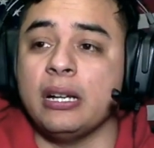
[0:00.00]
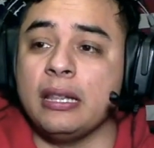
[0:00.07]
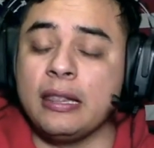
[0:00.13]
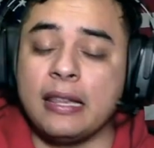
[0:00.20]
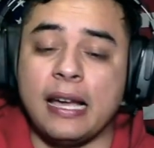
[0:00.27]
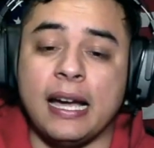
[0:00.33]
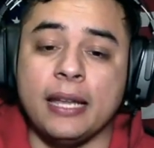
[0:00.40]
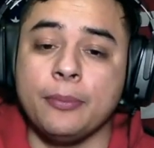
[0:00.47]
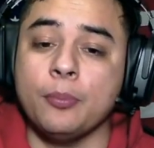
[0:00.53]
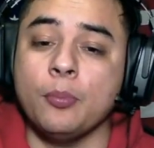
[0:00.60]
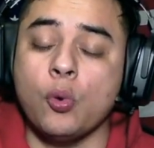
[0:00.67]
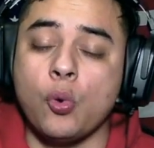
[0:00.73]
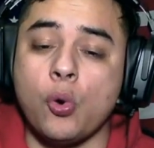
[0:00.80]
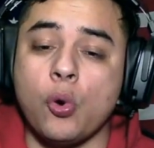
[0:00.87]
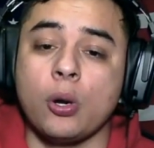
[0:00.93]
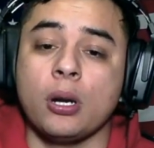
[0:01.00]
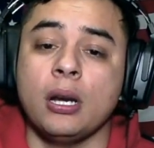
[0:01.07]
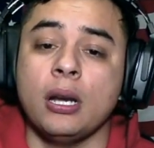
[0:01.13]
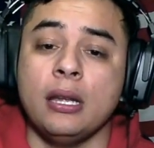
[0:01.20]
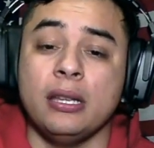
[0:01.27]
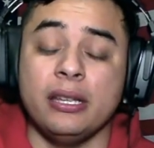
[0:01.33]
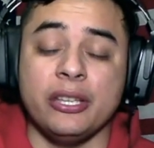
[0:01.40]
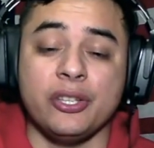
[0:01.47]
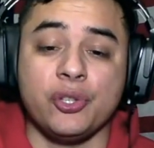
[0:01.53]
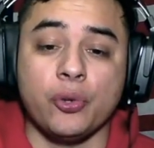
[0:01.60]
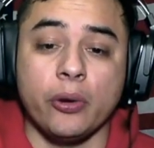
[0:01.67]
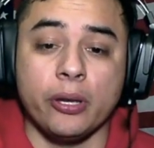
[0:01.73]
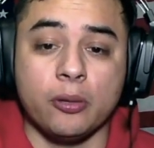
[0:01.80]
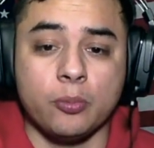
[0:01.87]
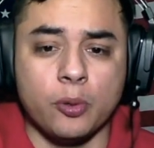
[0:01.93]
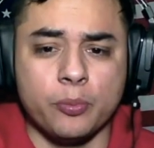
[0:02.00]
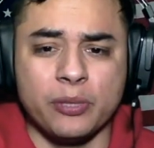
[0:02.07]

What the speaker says: a lot more enjoyable.